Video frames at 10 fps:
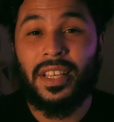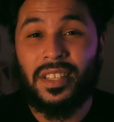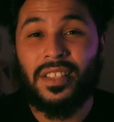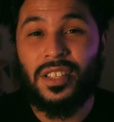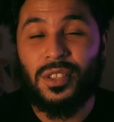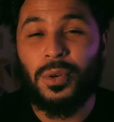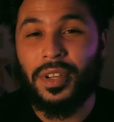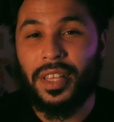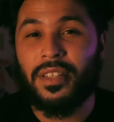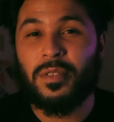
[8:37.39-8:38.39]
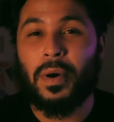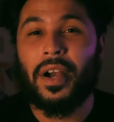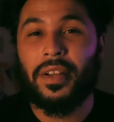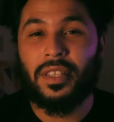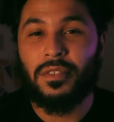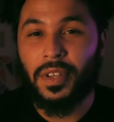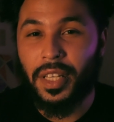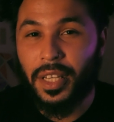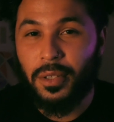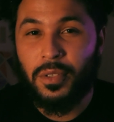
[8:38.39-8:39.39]
this is the story that inspired this
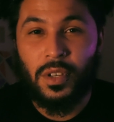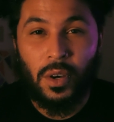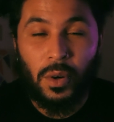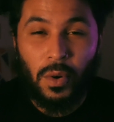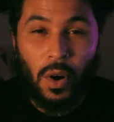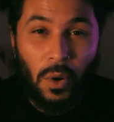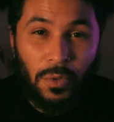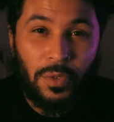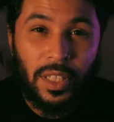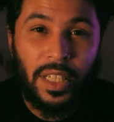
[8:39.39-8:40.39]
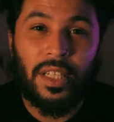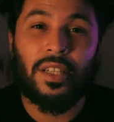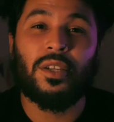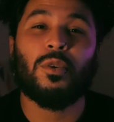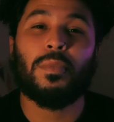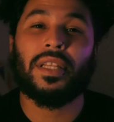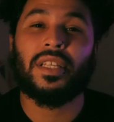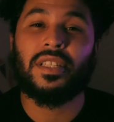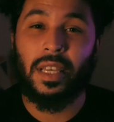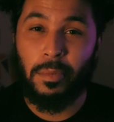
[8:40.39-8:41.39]
video. So hopefully you don't make
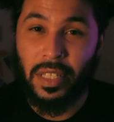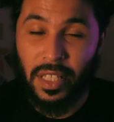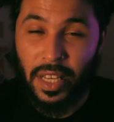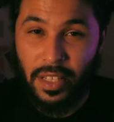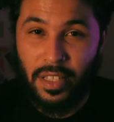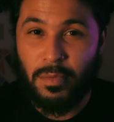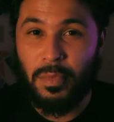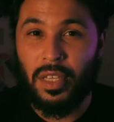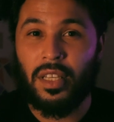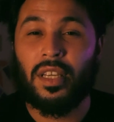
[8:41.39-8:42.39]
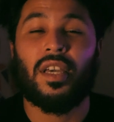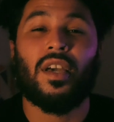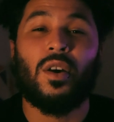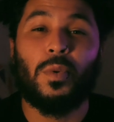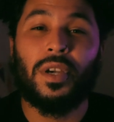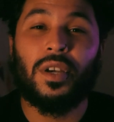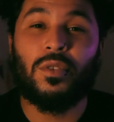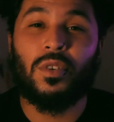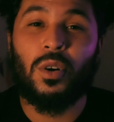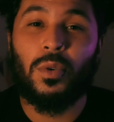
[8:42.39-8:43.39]
the same mistakes as me. We can
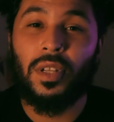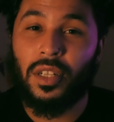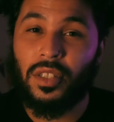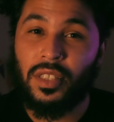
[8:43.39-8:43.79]
grow and learn